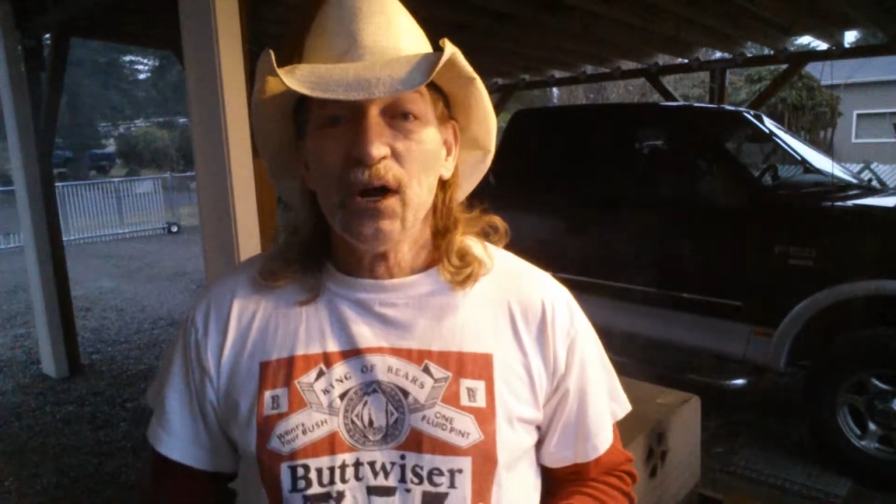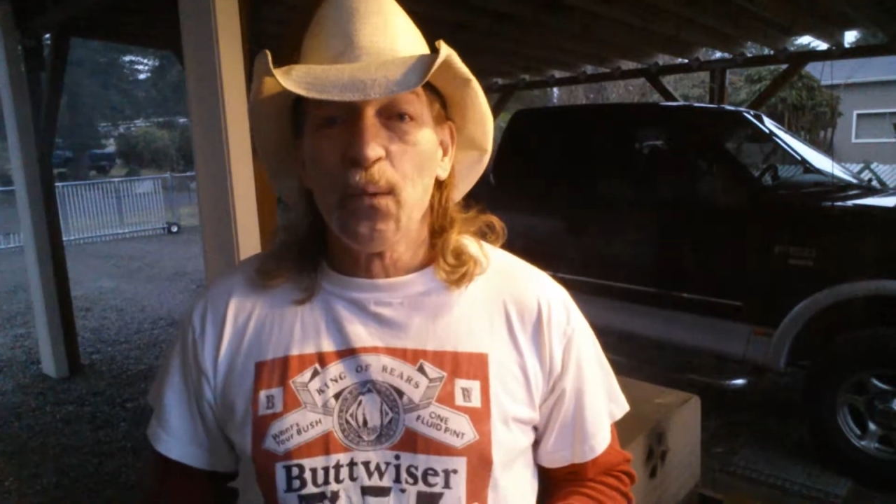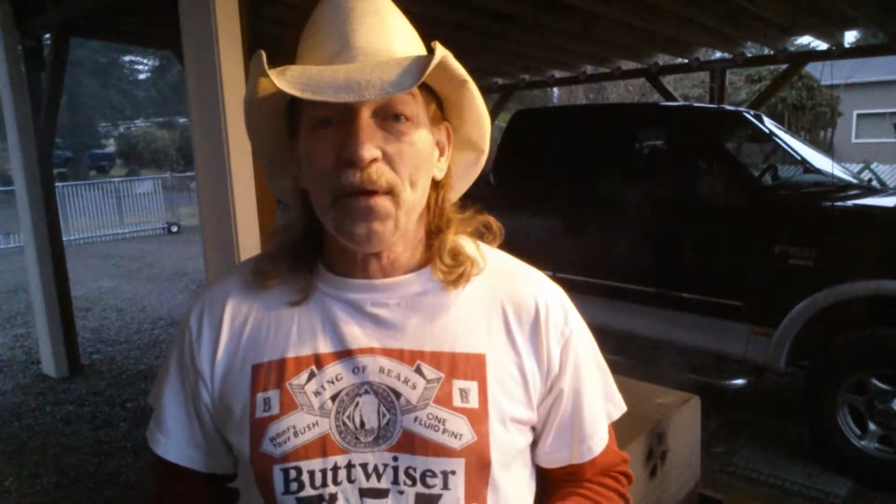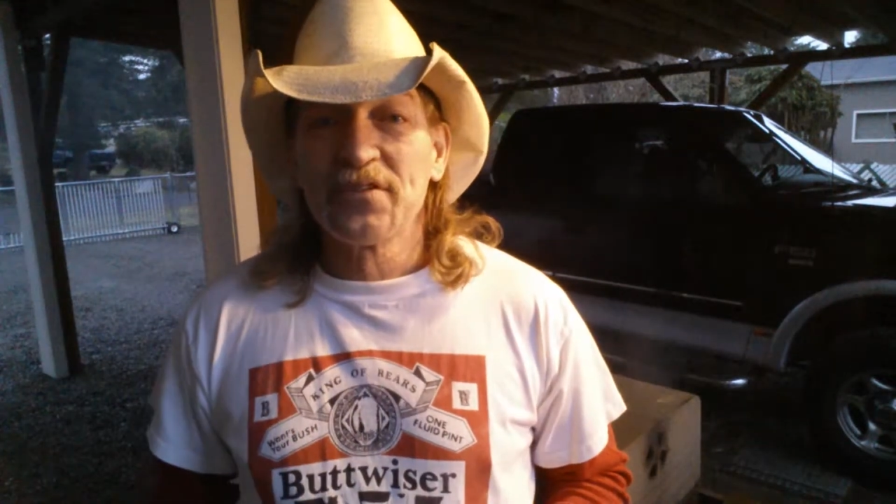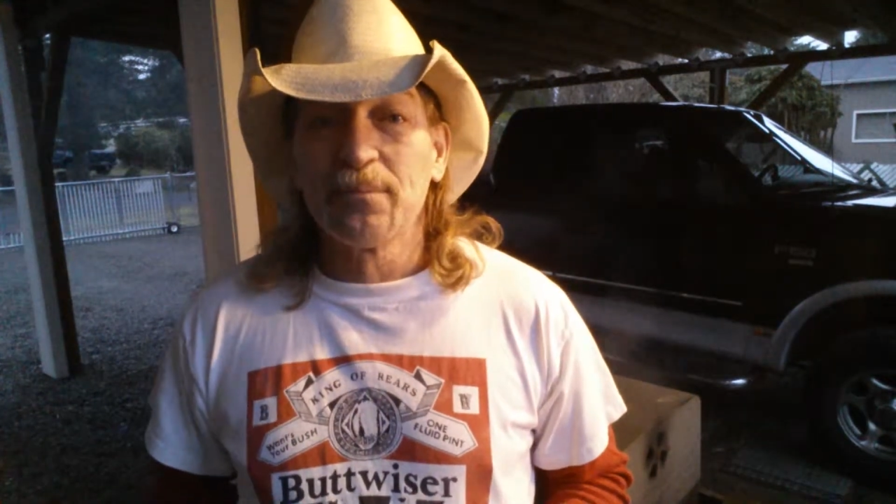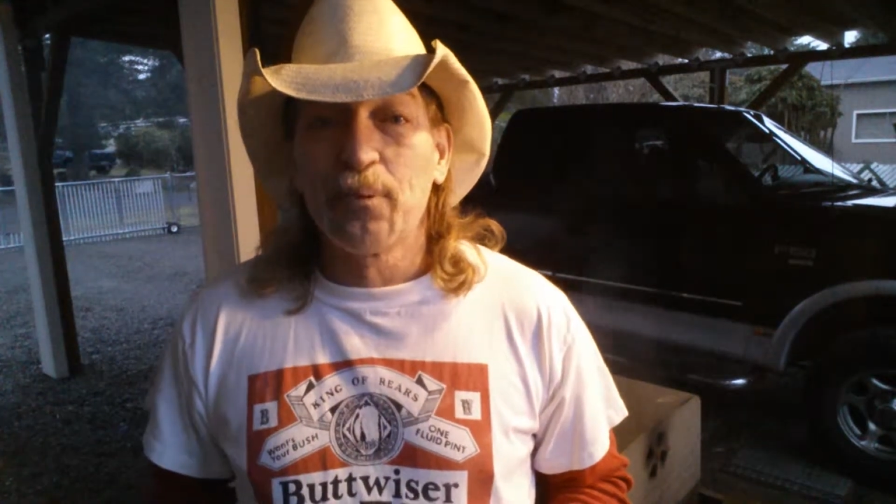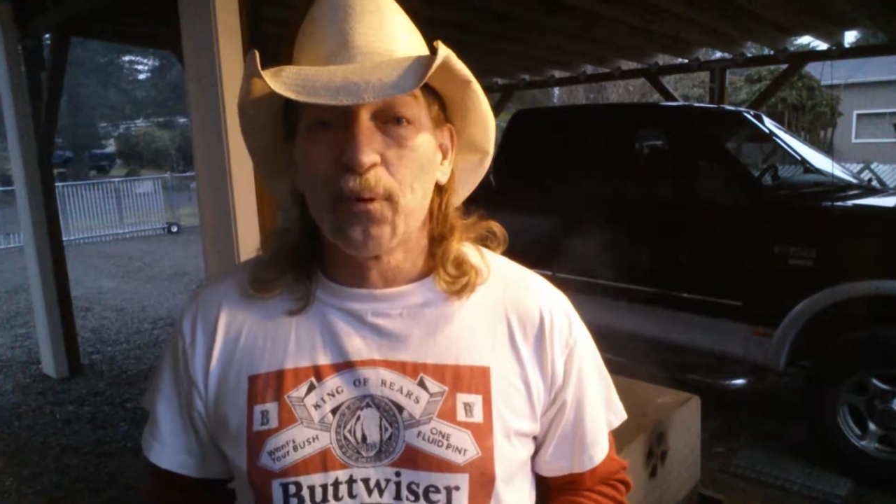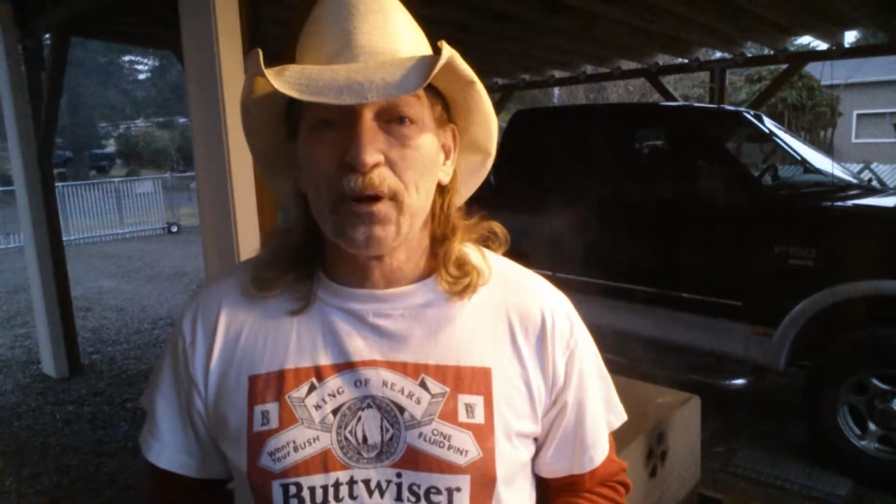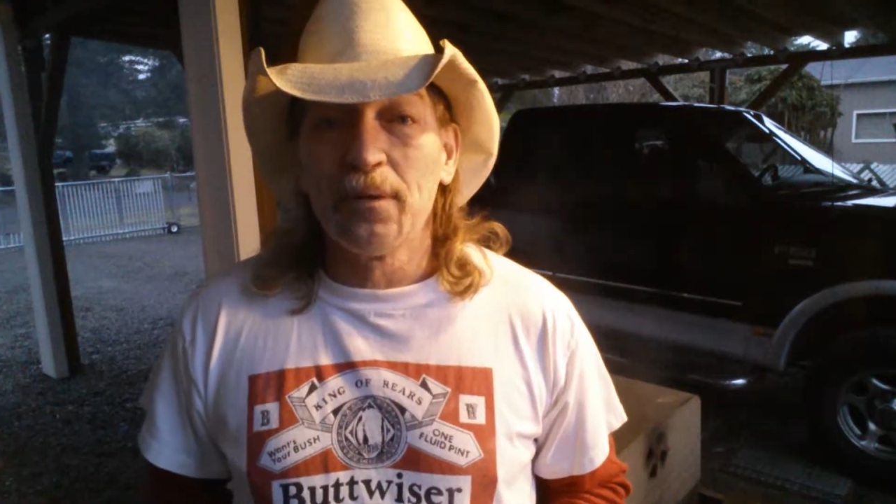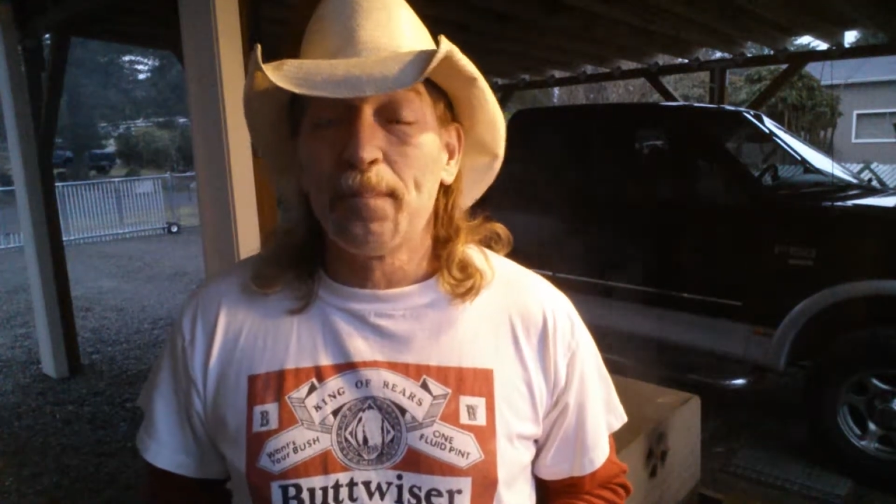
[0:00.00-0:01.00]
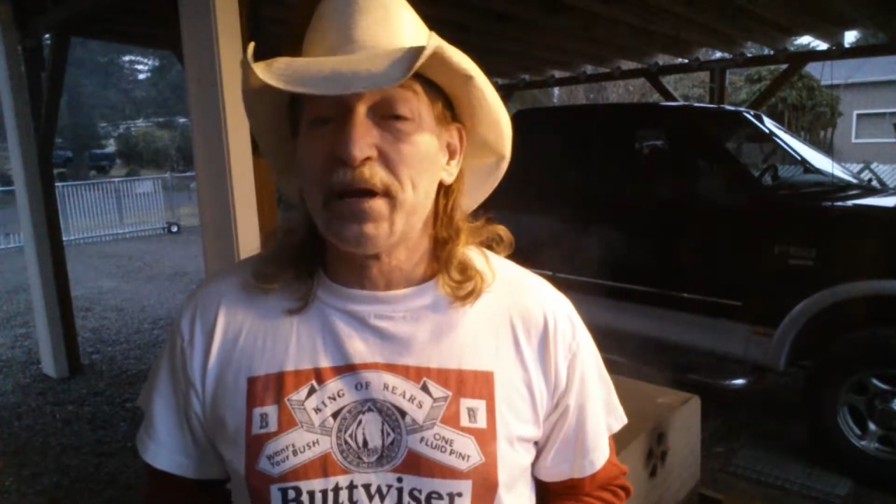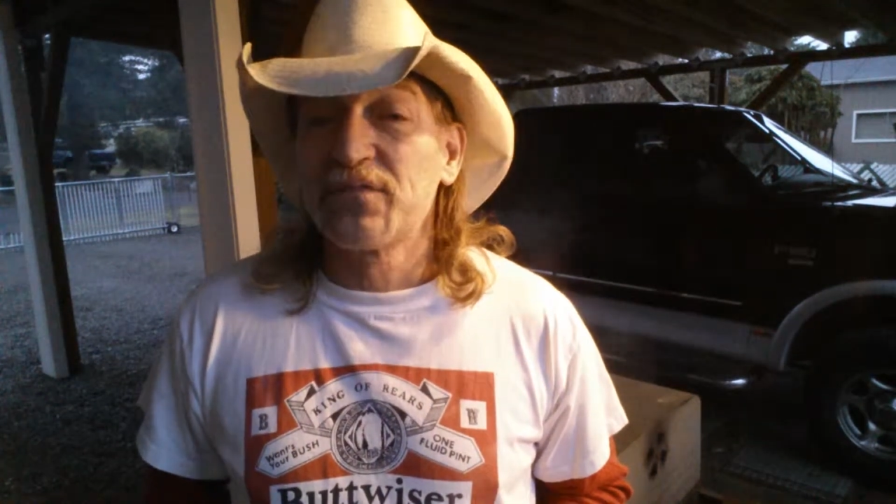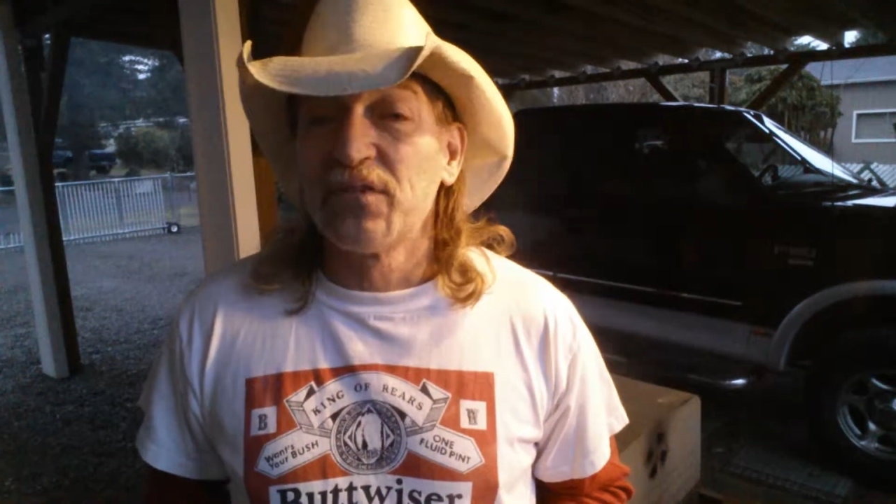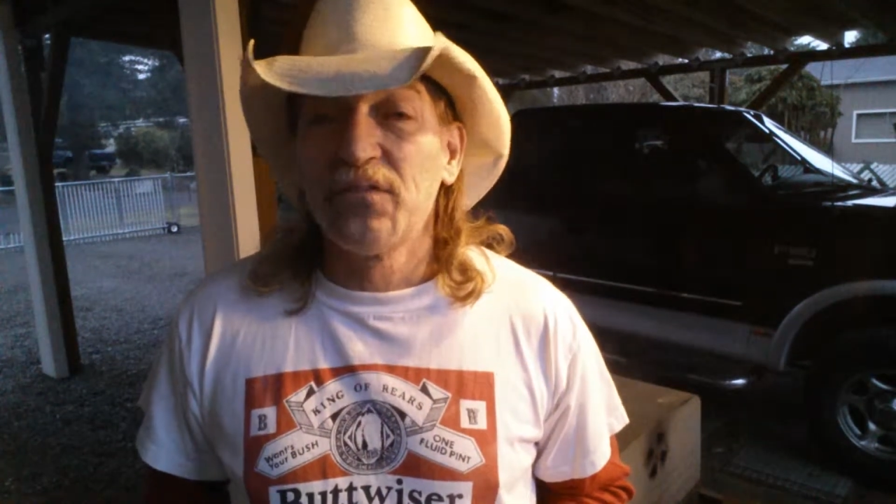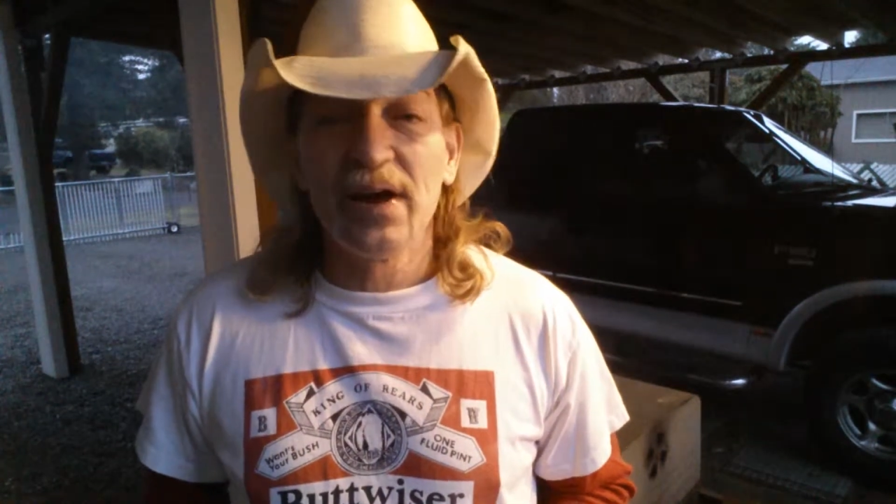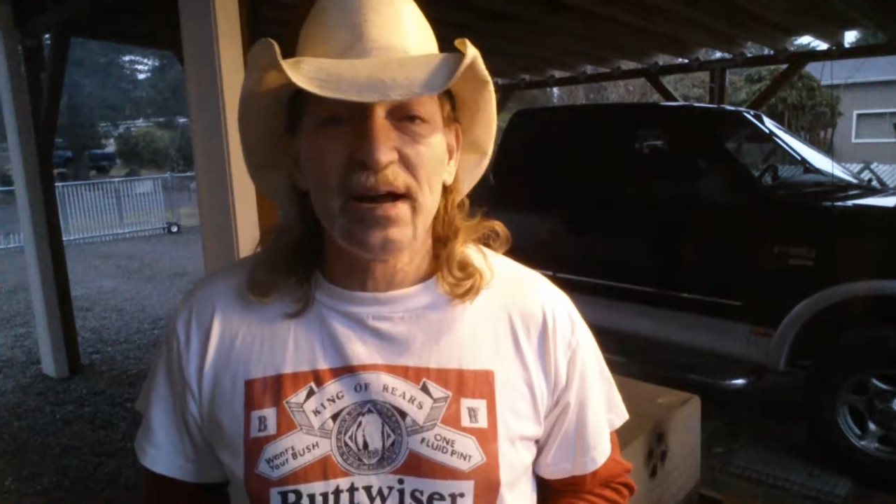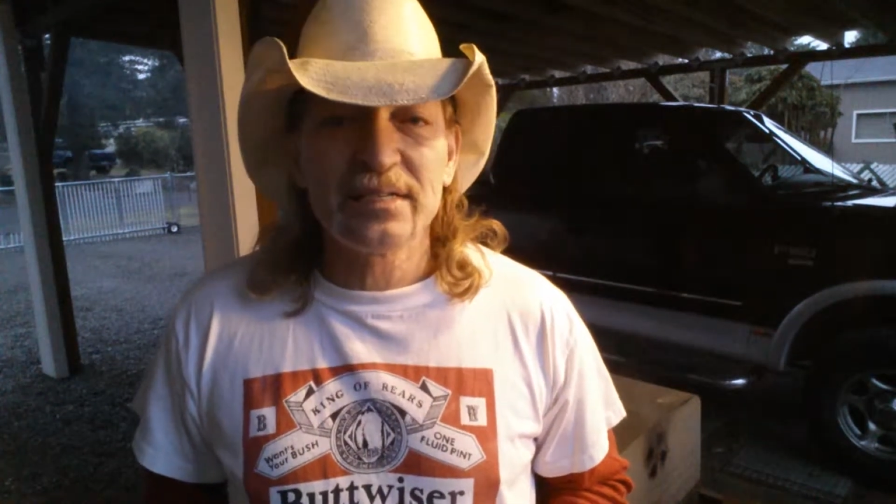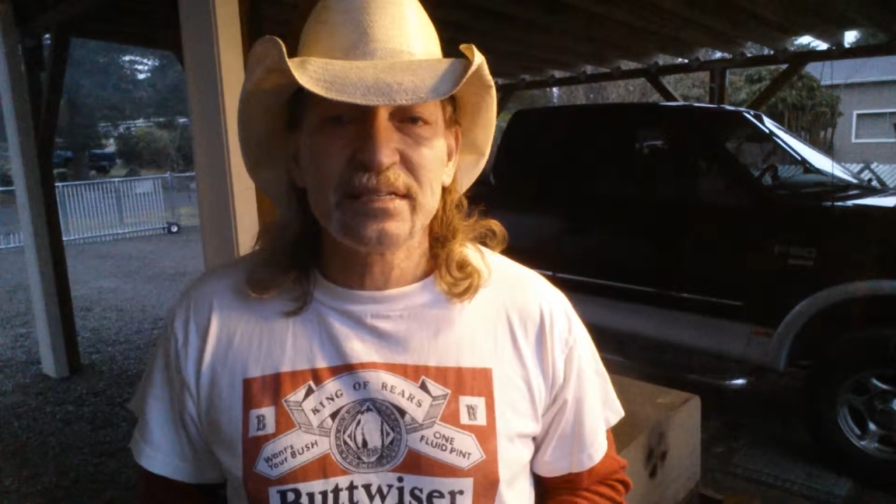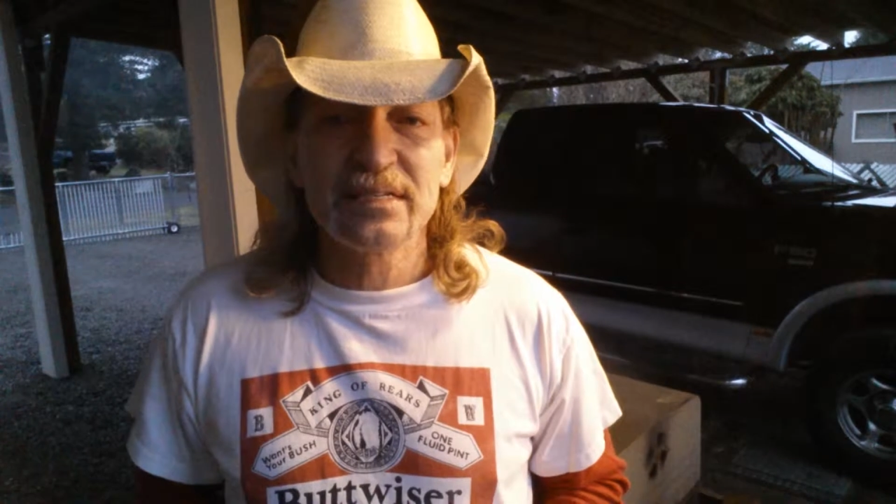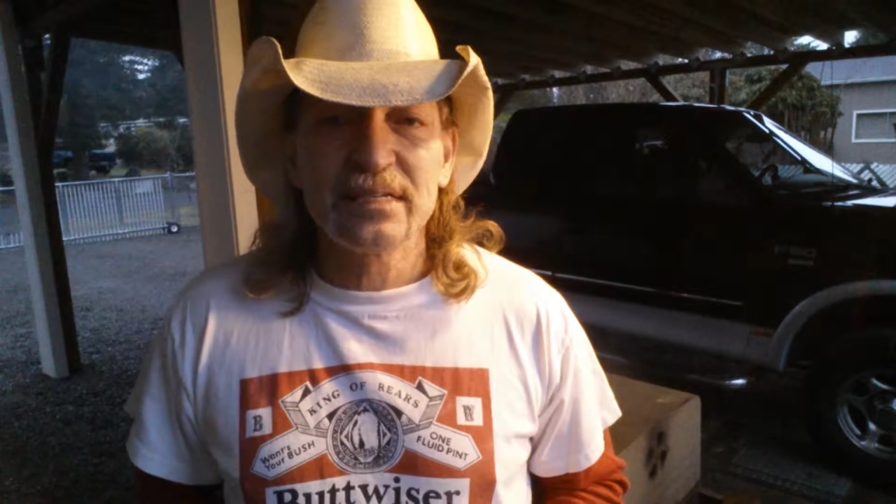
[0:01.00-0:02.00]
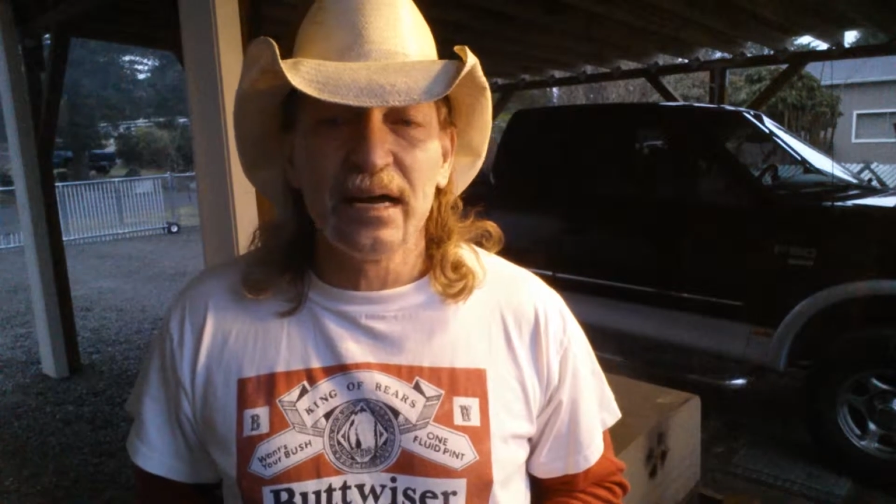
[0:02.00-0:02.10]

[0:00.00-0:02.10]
We have supported the Pets for Vets